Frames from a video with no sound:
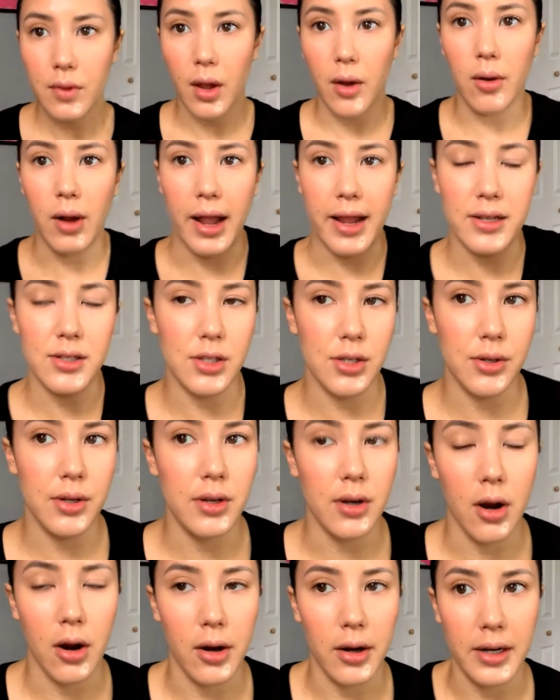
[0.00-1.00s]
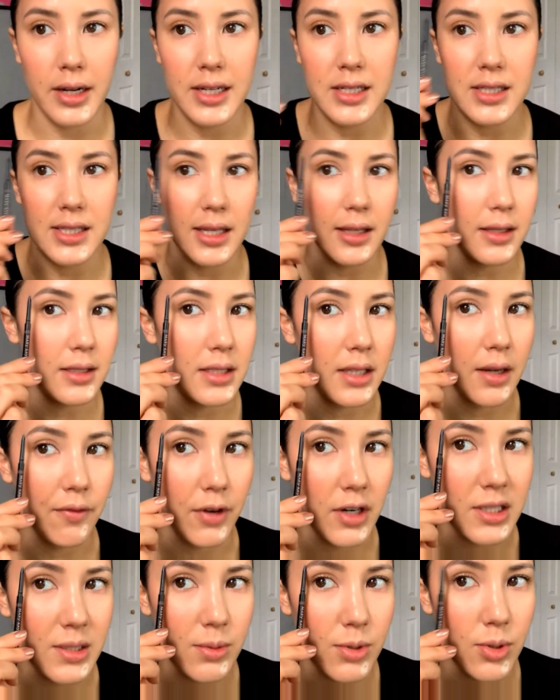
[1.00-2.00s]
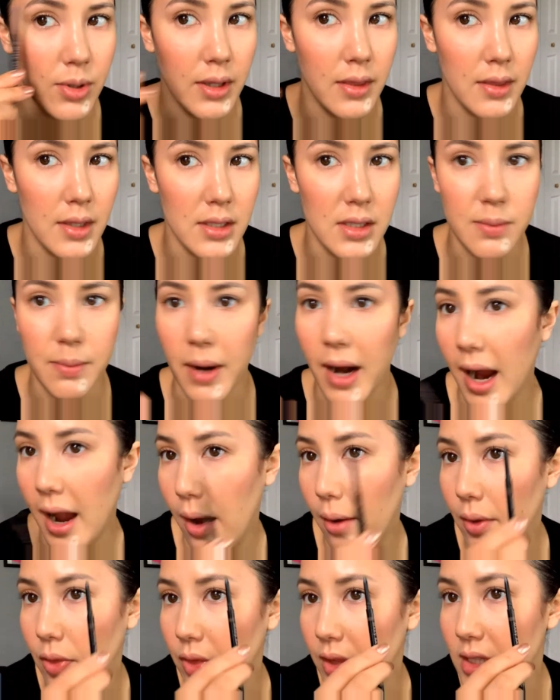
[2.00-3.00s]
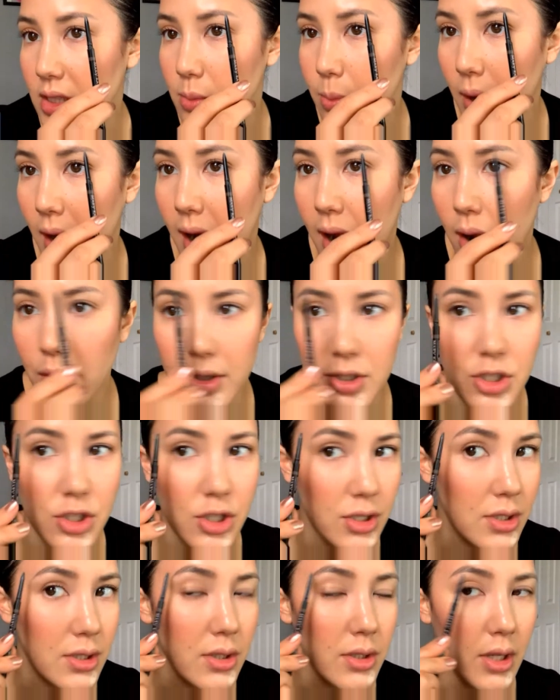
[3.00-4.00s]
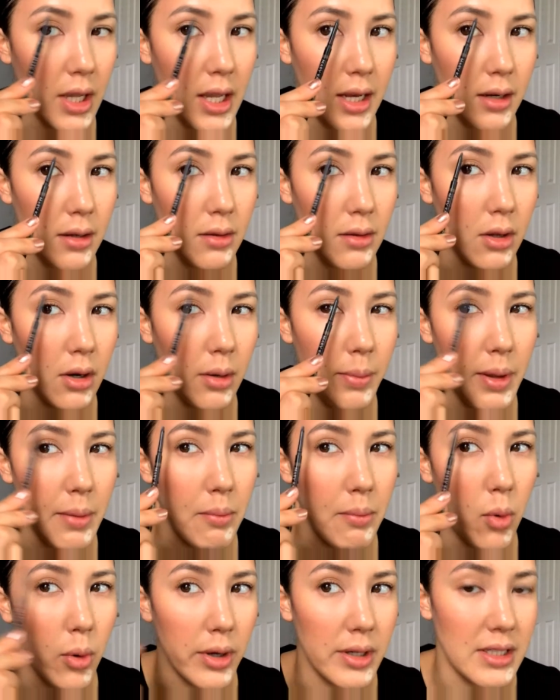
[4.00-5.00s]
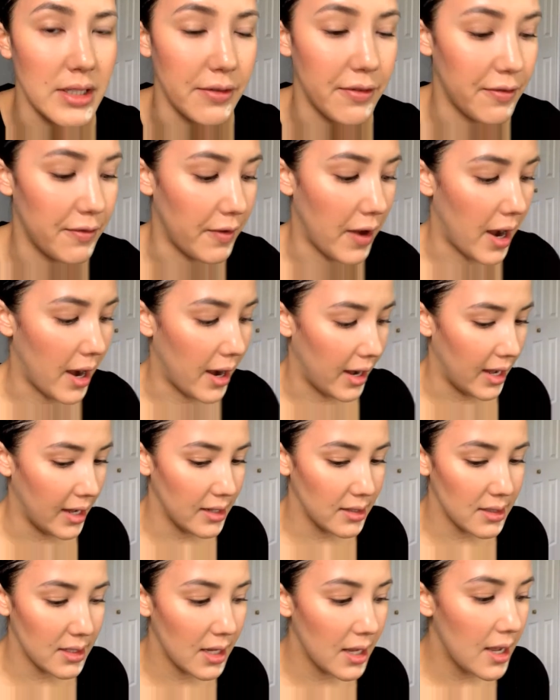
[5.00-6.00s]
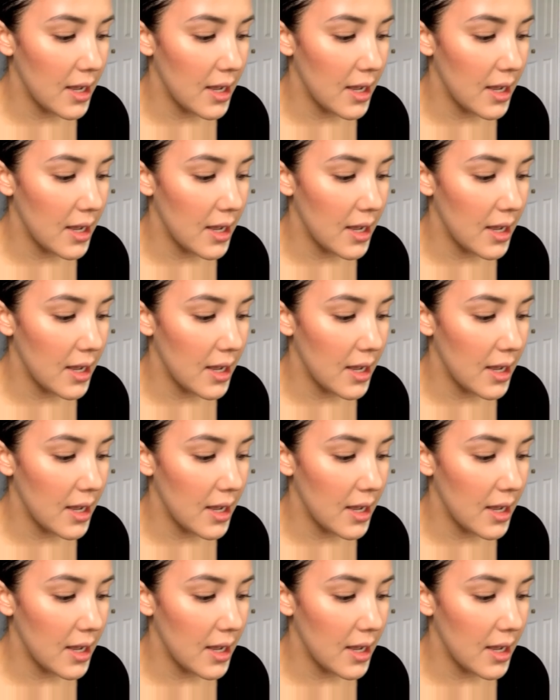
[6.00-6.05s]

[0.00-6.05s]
Okay, so you can already see the difference between this brow and this brow. It's just looking a little bit more defined.